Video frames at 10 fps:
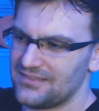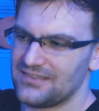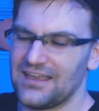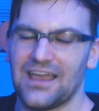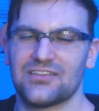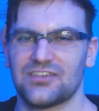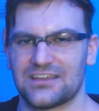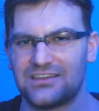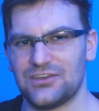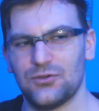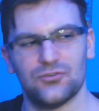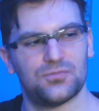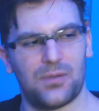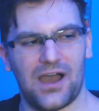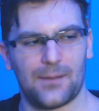it's a huge
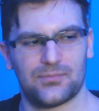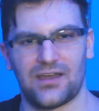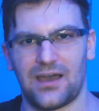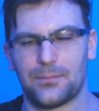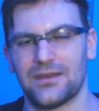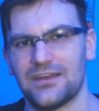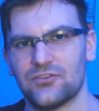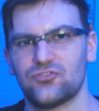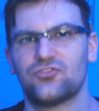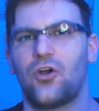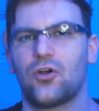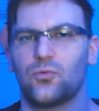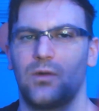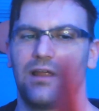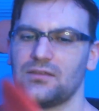pop-top Star
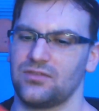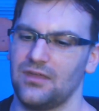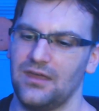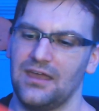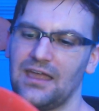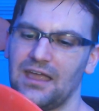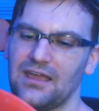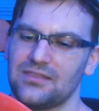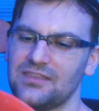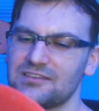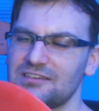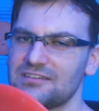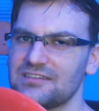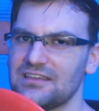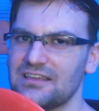Wraith. And this
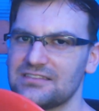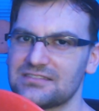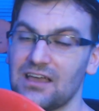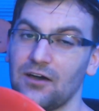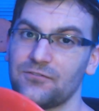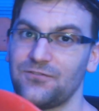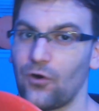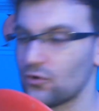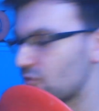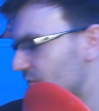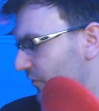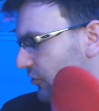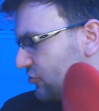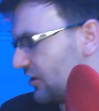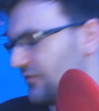is a farther
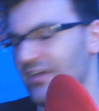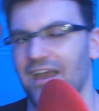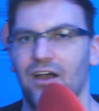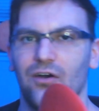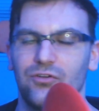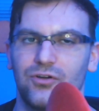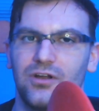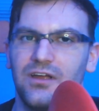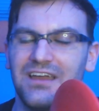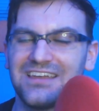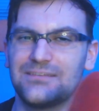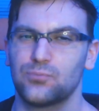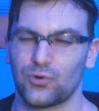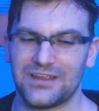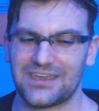version of that other
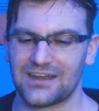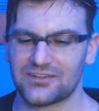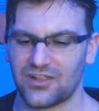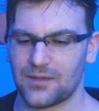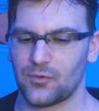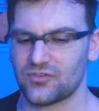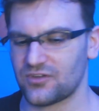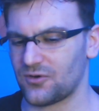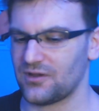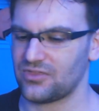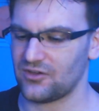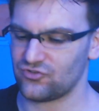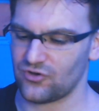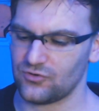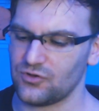Preken Star Wraith I
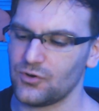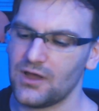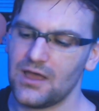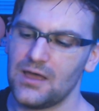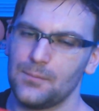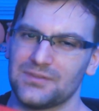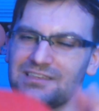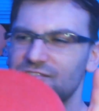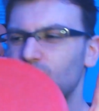showed you. But this one